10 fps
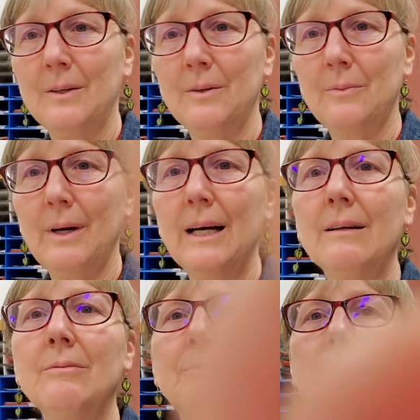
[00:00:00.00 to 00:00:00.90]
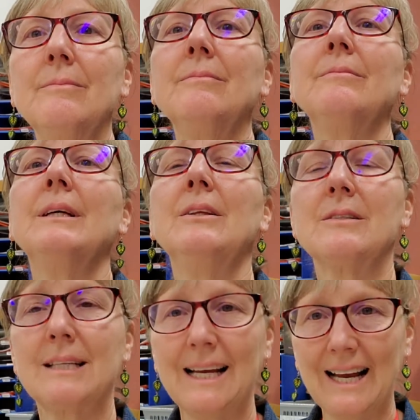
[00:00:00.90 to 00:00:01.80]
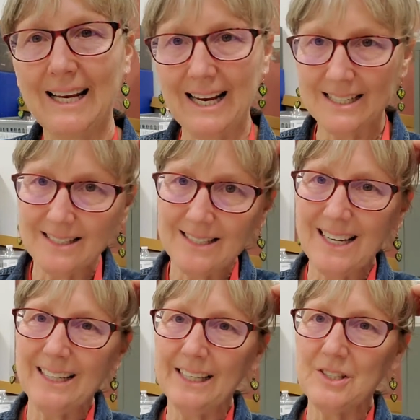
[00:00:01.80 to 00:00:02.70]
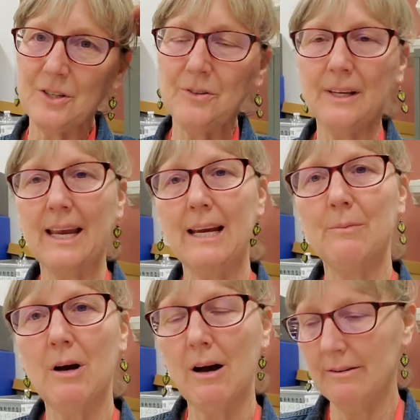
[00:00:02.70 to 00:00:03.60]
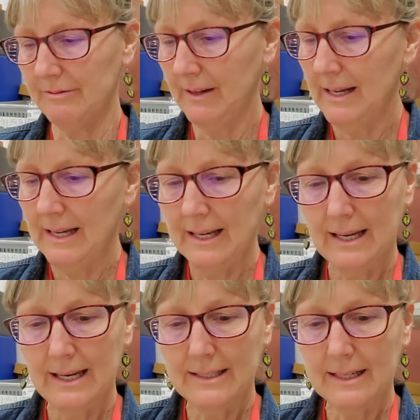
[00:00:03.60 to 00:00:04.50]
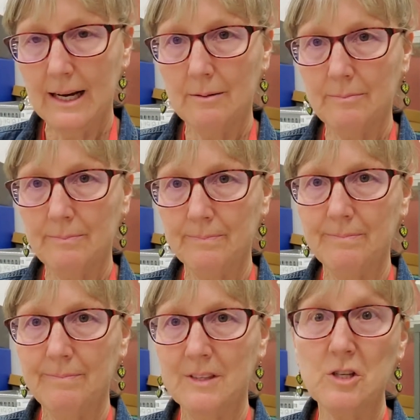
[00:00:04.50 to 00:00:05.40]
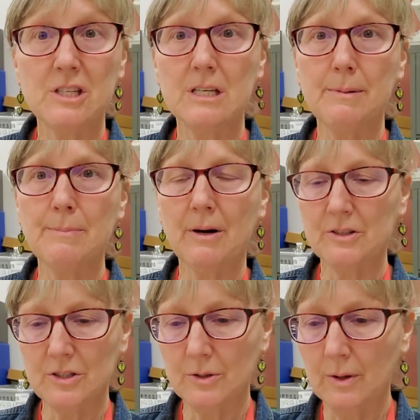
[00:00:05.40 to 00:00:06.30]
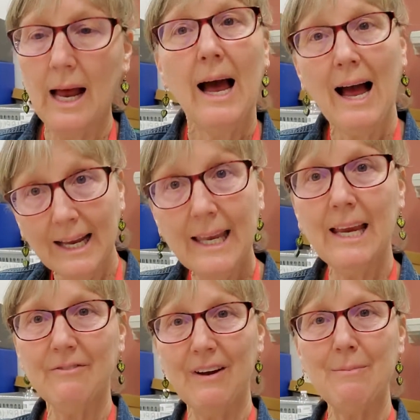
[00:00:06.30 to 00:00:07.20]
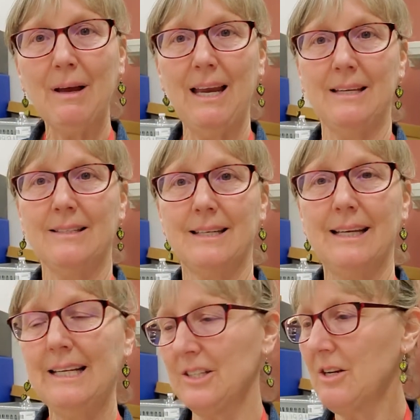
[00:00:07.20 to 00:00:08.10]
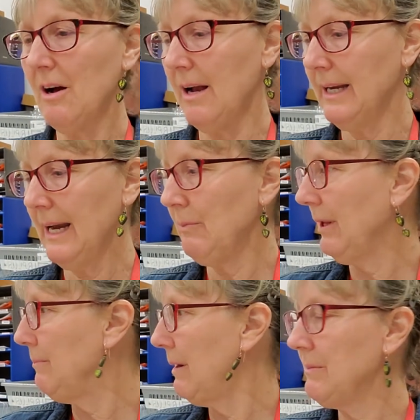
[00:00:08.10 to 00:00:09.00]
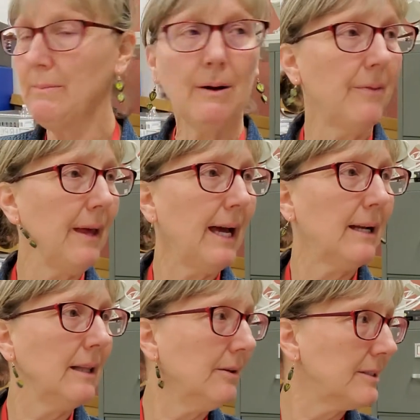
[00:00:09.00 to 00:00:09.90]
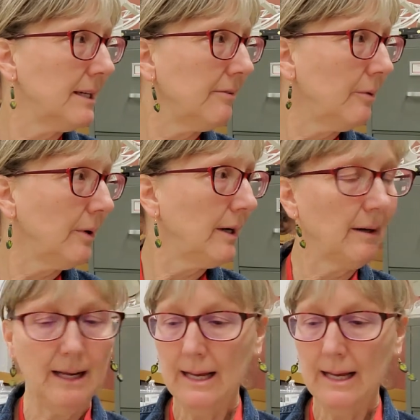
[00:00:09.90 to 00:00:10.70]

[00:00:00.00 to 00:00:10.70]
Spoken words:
Well, it looks like I accidentally turned the camera off, and so this will be part two. I can't find my acid. It's gone, and I'm really bummed about that. I looked everywhere.